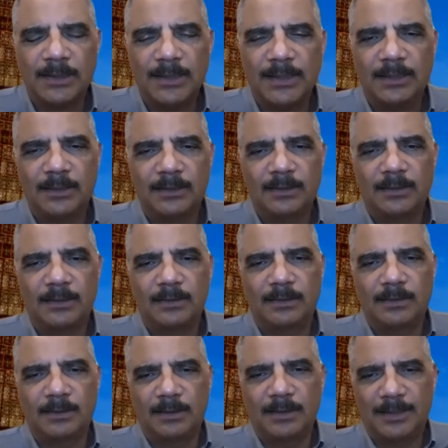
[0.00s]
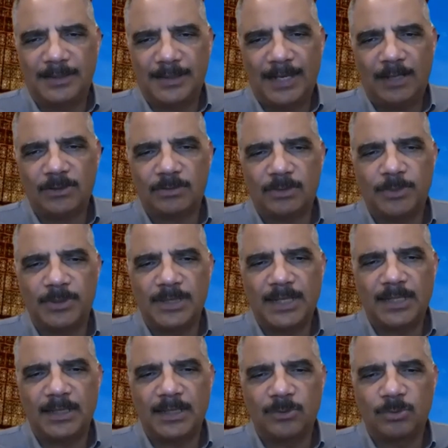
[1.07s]
in the House of
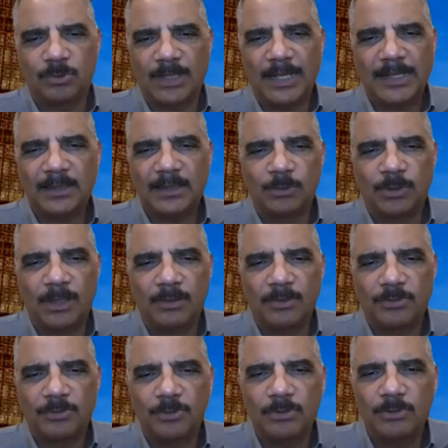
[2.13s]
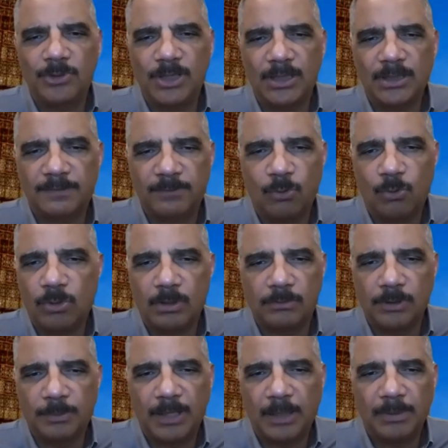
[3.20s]
Representatives will likely run through just four
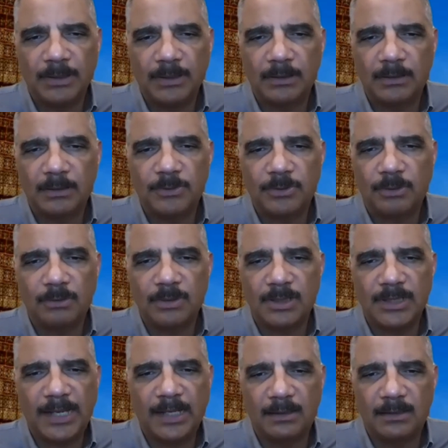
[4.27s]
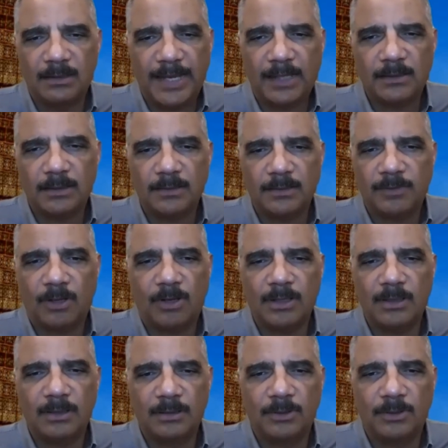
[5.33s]
Republican controlled states Texas, Florida,